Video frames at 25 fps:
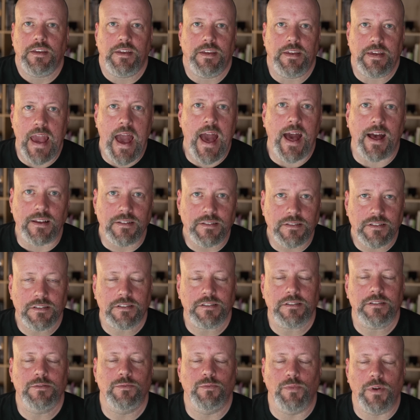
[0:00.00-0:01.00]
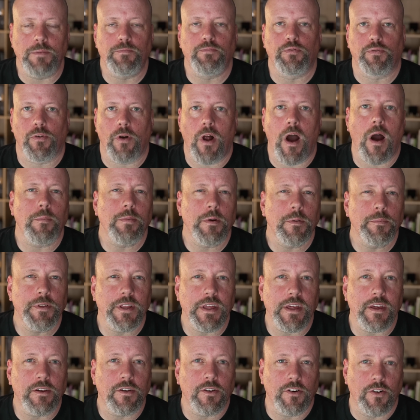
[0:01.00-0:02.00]
Yes, we
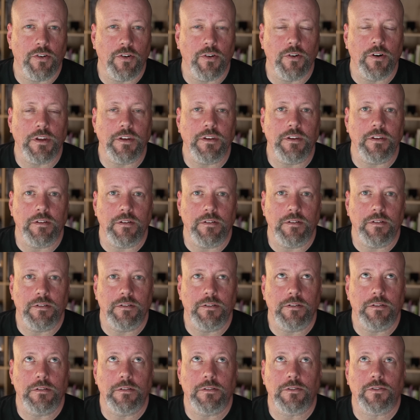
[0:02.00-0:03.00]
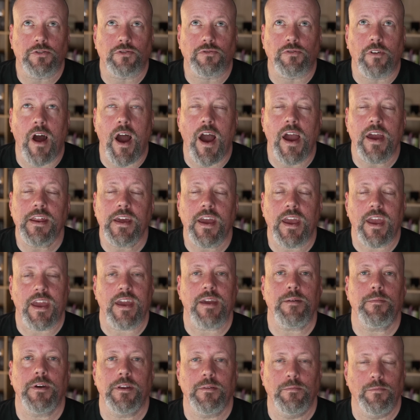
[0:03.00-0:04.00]
probably could try to
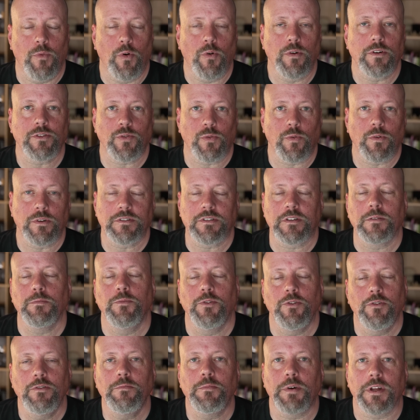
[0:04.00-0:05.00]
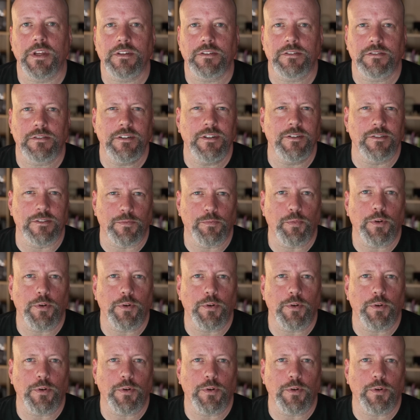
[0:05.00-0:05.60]
aim it more towards the moon, but it's you know it's